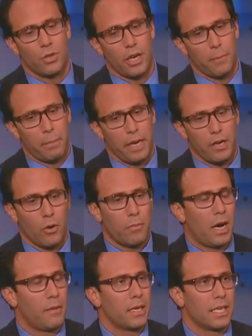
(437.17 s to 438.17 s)
trying to paint
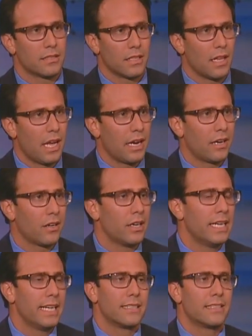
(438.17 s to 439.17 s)
Obama as a
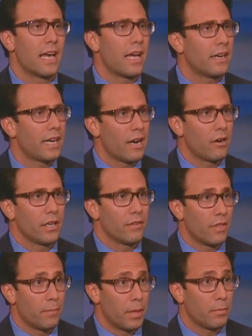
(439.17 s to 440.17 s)
liar, it's not a
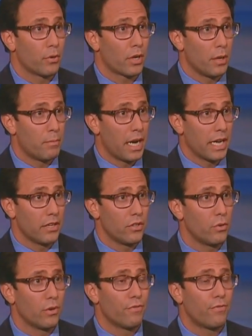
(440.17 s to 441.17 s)
narrative that people are going to buy
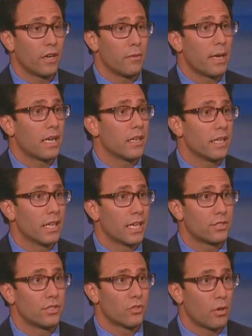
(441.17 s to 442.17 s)
into. And fundamentally,
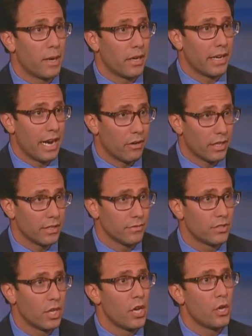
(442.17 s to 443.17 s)
elections are about
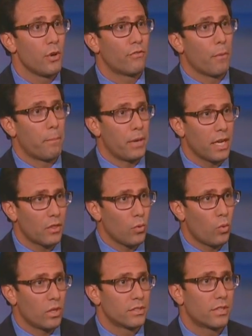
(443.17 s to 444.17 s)
narratives. You have to pick the
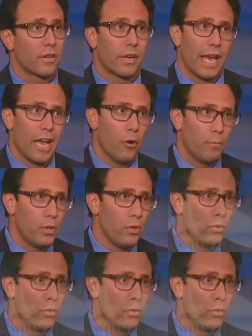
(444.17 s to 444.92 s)
ones that are going to help